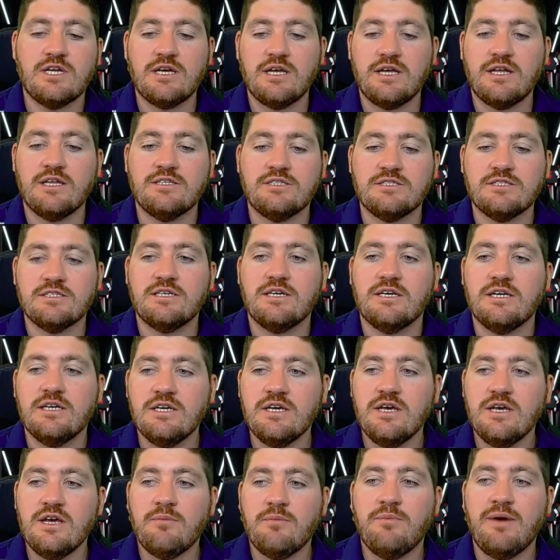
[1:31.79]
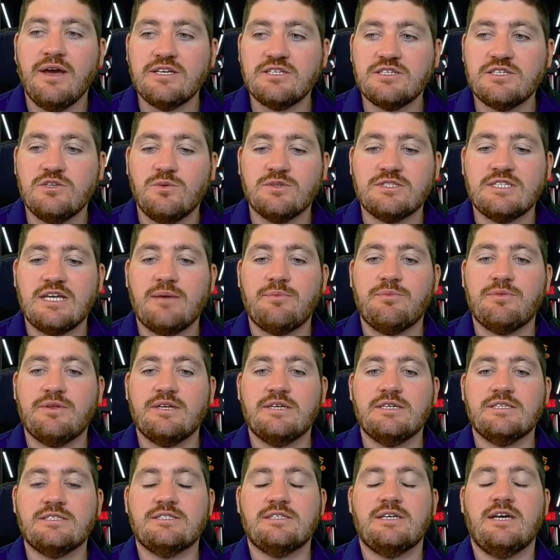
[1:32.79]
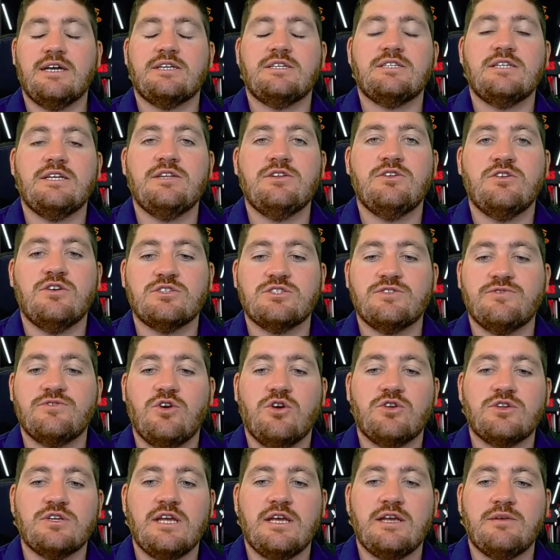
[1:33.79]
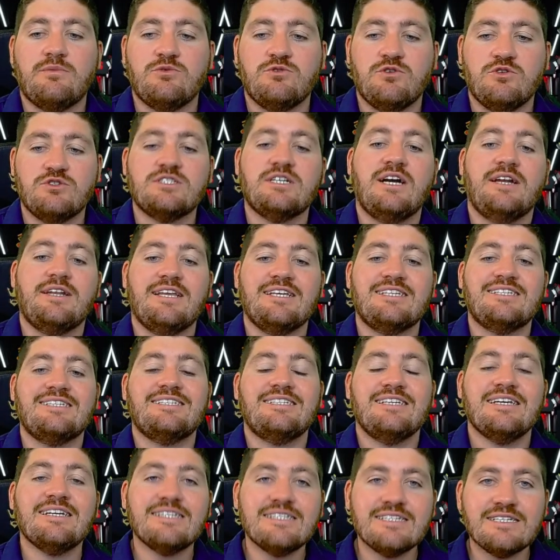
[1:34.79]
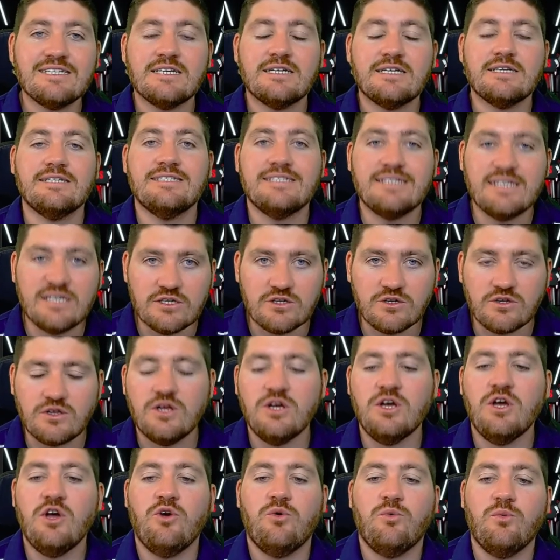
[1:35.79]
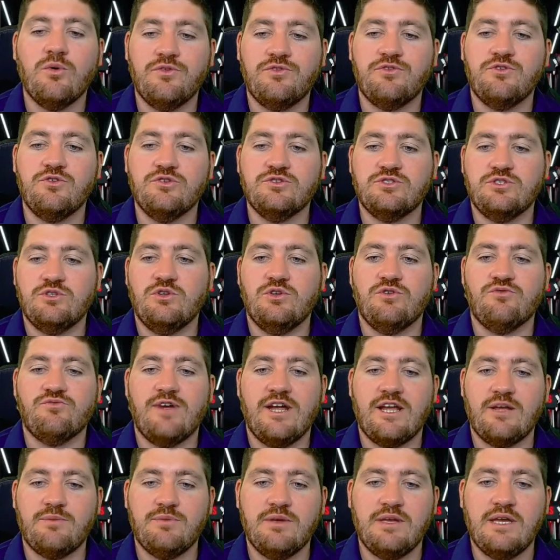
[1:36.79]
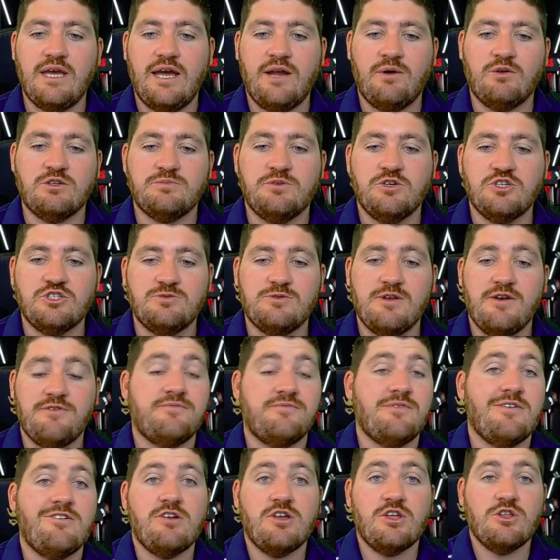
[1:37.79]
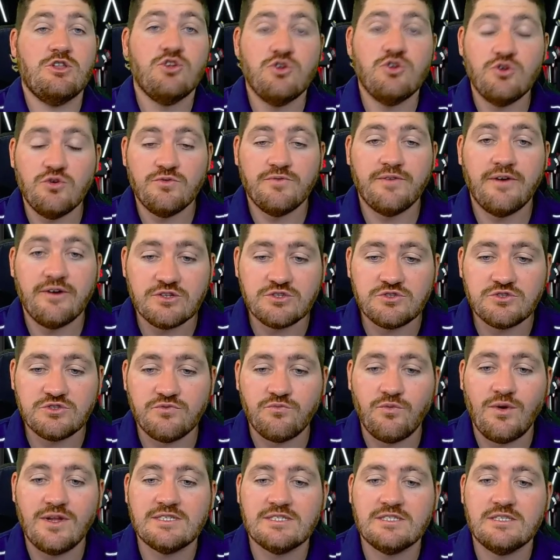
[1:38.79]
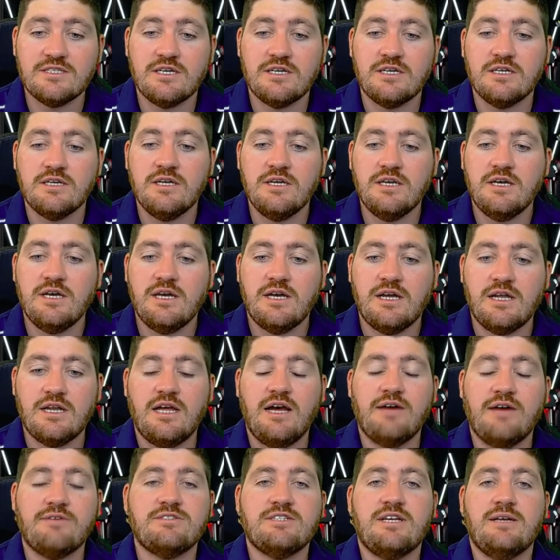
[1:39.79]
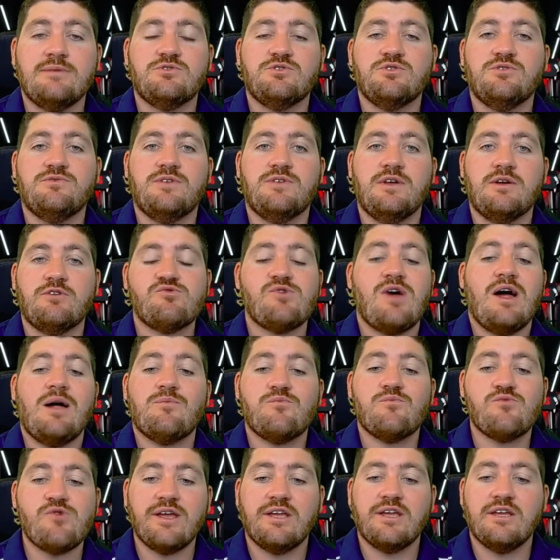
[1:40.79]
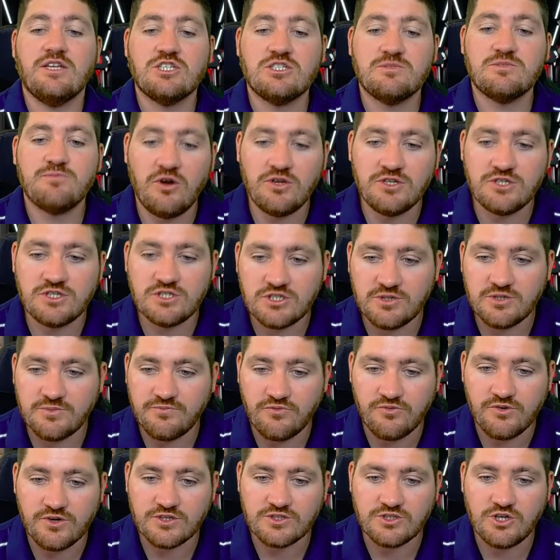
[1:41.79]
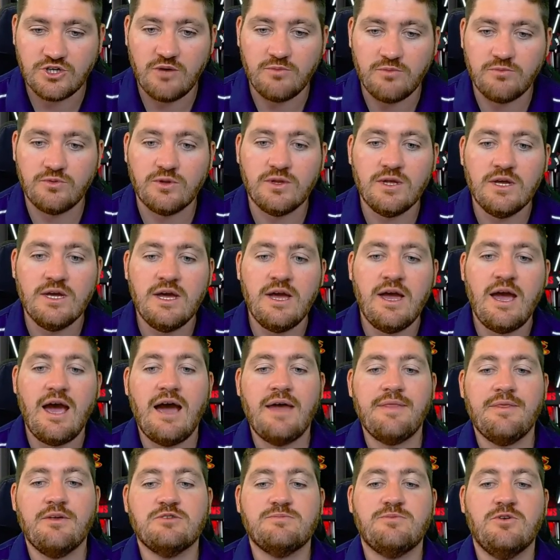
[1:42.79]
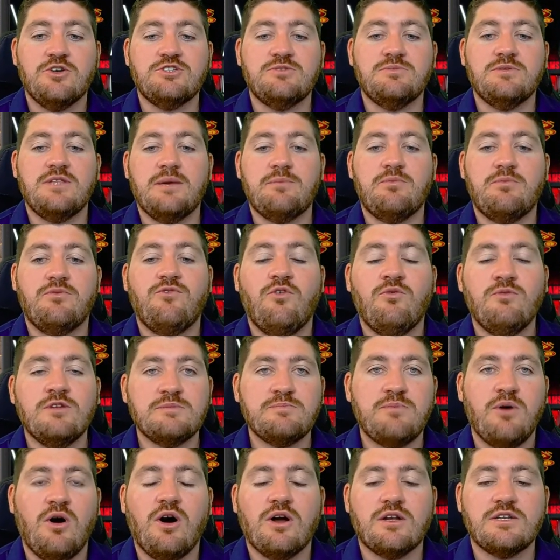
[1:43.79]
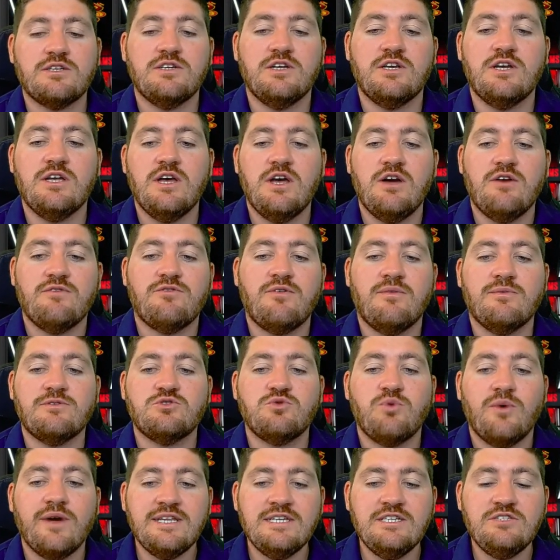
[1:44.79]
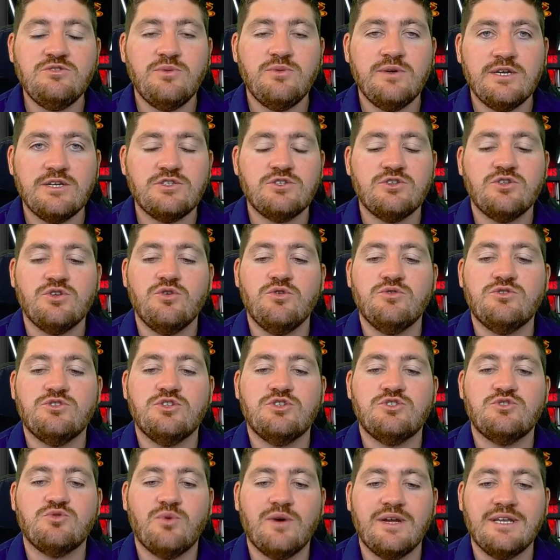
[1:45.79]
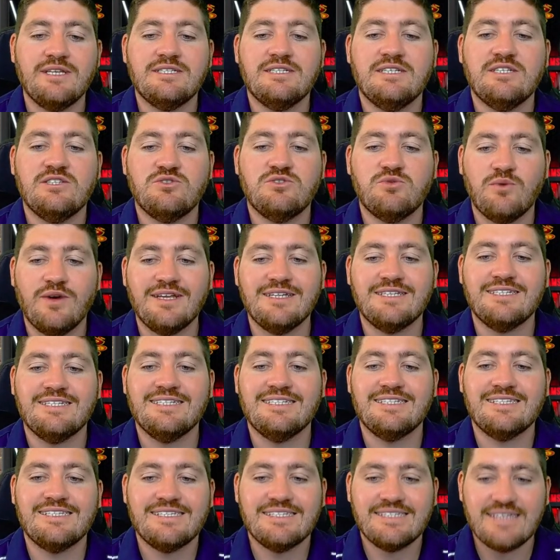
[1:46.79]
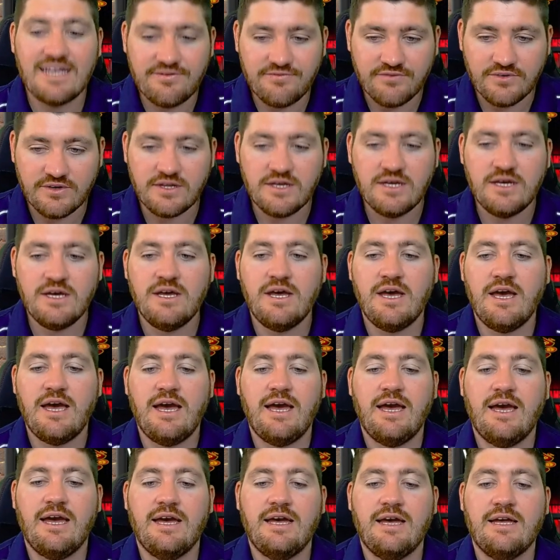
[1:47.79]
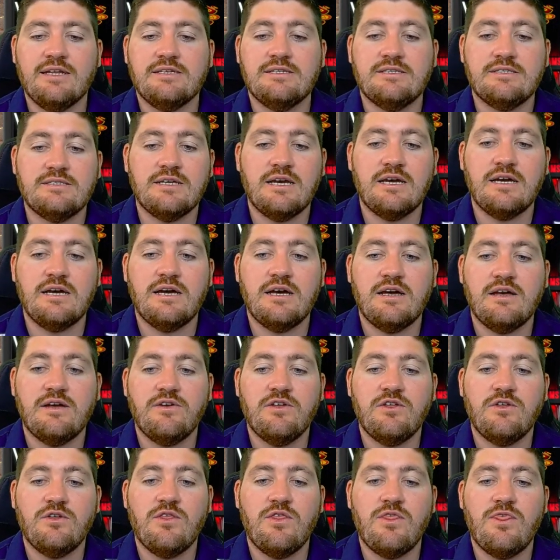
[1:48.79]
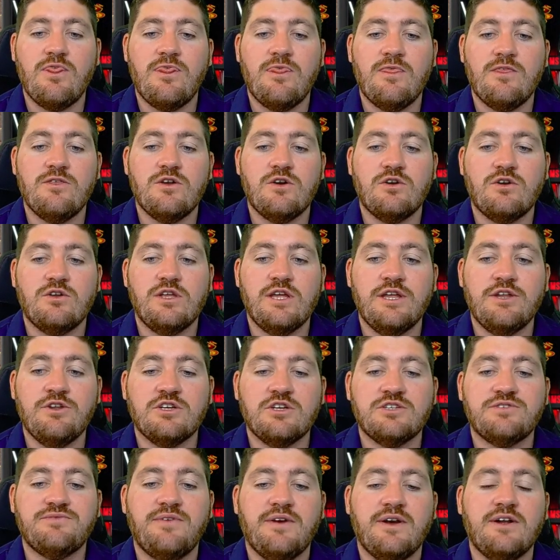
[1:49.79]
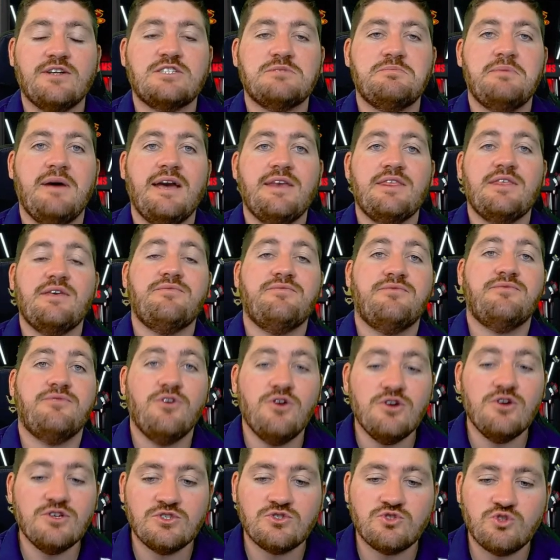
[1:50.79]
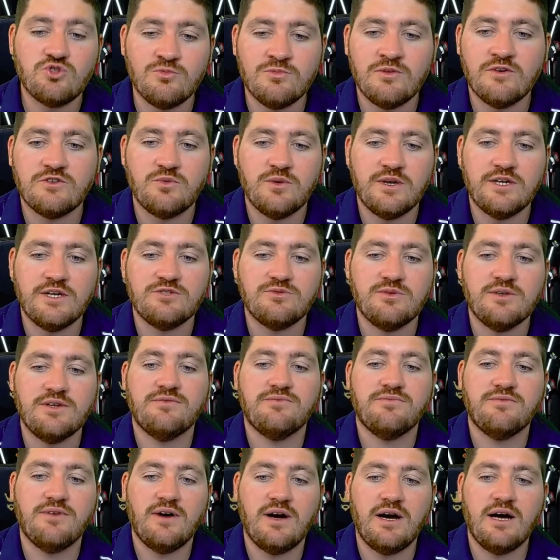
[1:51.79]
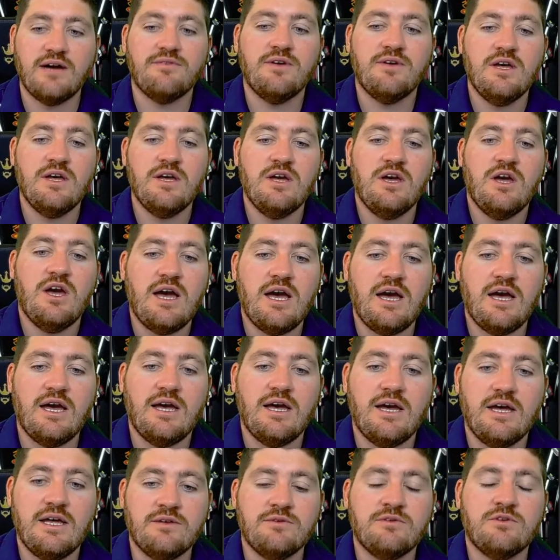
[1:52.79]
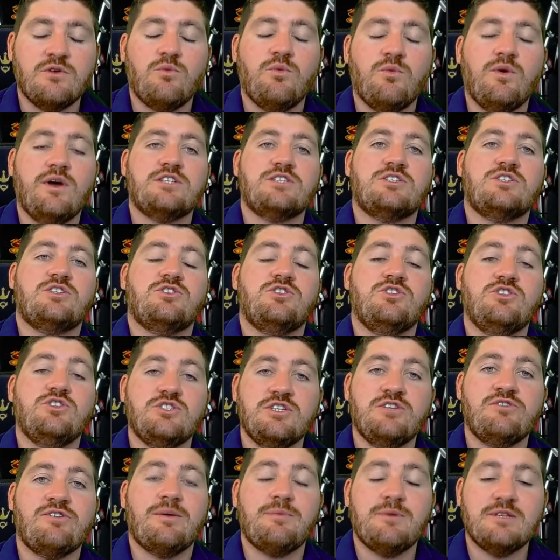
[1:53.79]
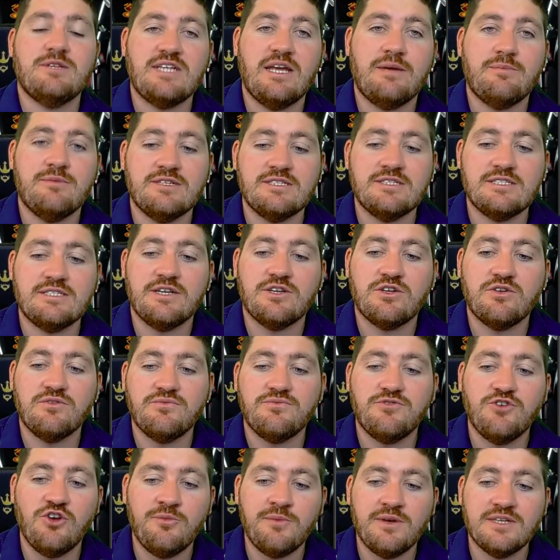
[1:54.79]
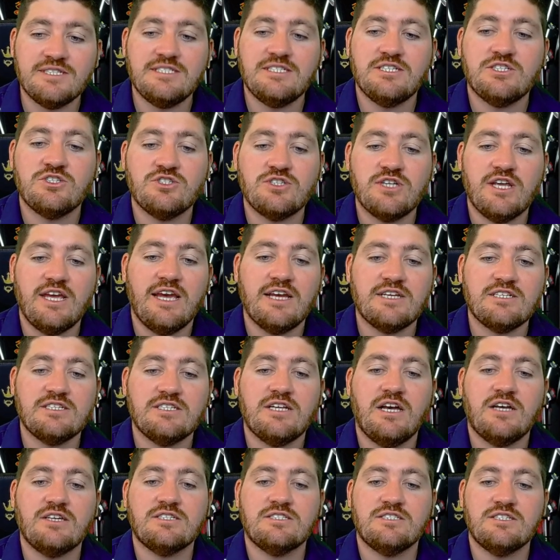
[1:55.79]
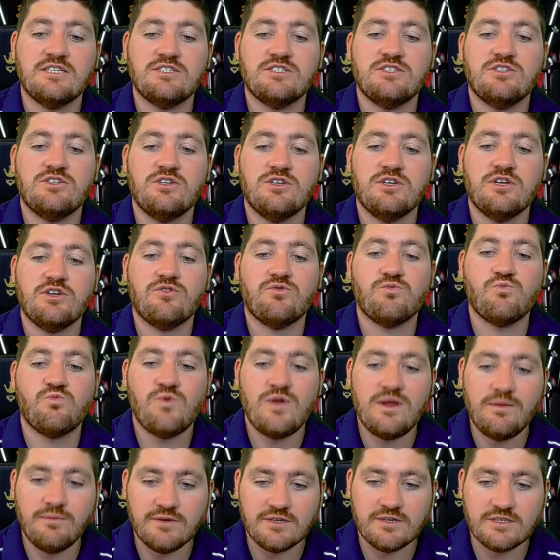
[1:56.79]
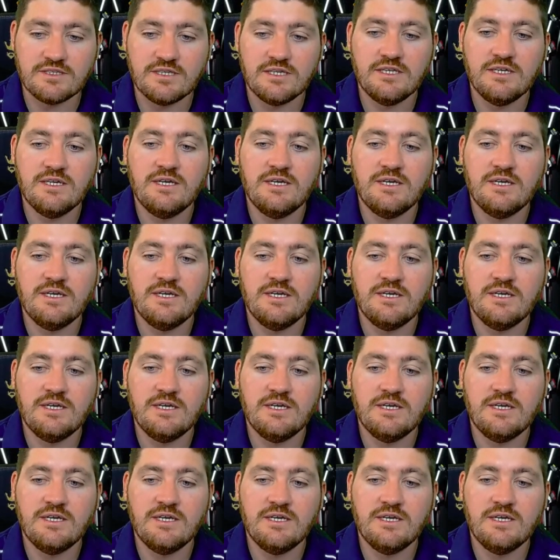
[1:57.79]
And basically, what's happening is that INEOS have signed a 6-year deal with New Zealand Rugby, and was supposed to be a very new, very sort of once in a lifetime sort of a groundbreaking sponsorship, for example. And they're supposed to be their performance partner from 2022 to 2027. And INEOS failed to pay their first installment of 2025, and which the New Zealand Rugby statement said, confirming its decision to exit our 6-year agreement.